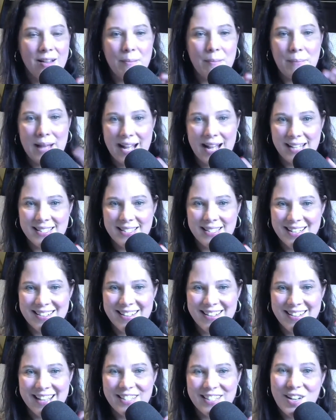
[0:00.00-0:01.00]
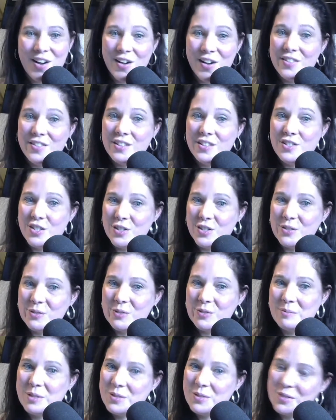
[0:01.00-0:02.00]
Patsy Cline on the Jungle
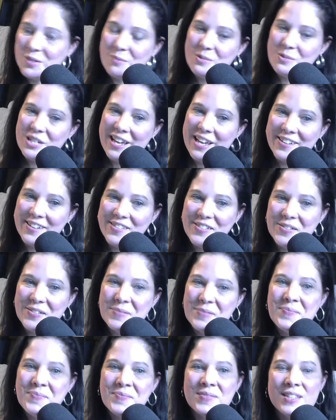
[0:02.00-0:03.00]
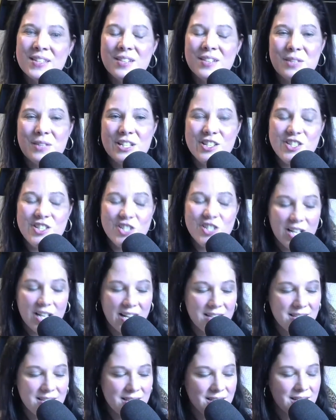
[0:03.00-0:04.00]
Room YouTube channel. We
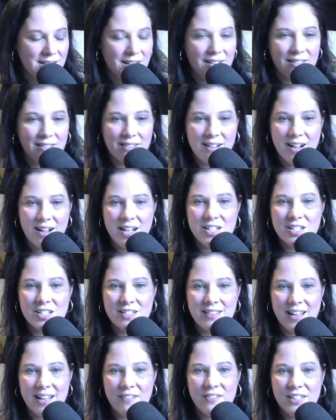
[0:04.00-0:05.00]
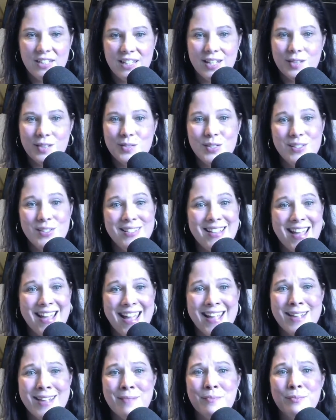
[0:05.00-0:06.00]
just launched that video
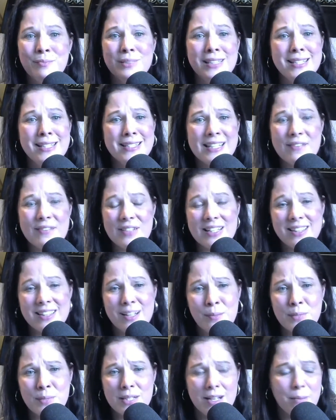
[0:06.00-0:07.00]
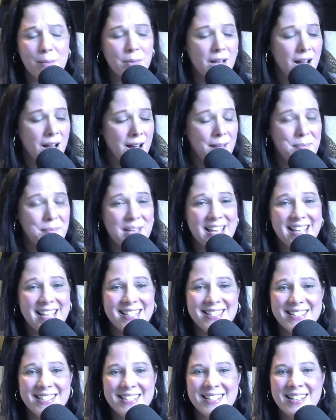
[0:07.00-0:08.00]
today. Please give it a thumbs up,
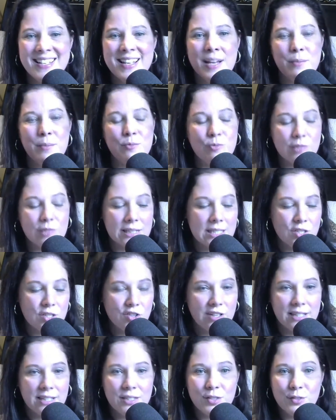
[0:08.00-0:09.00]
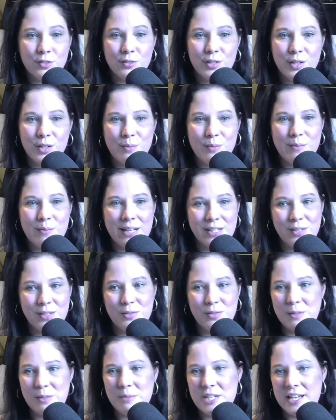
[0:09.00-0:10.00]
comment. I'm really trying to grow my
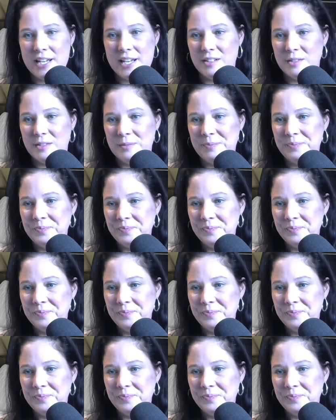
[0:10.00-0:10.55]
YouTube channel.